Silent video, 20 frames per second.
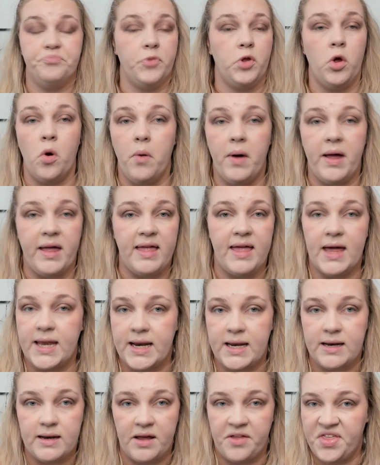go and get
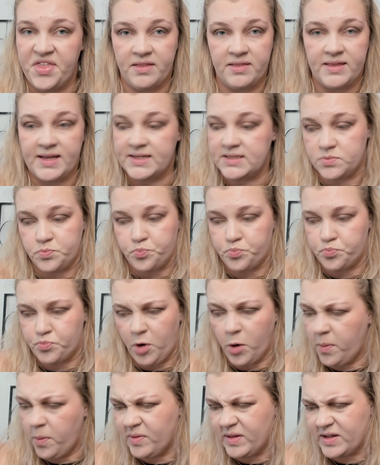it. I think that's
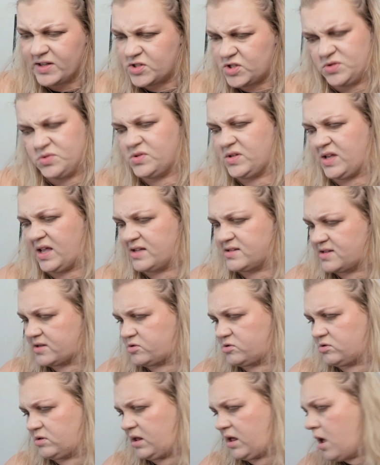probably its use case,
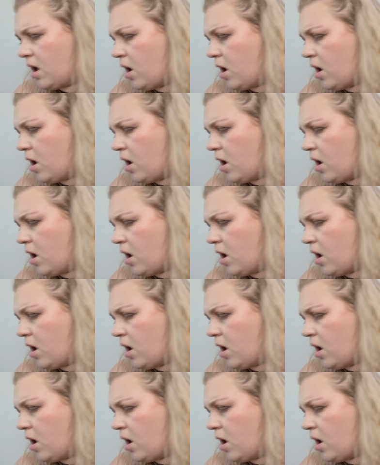actually.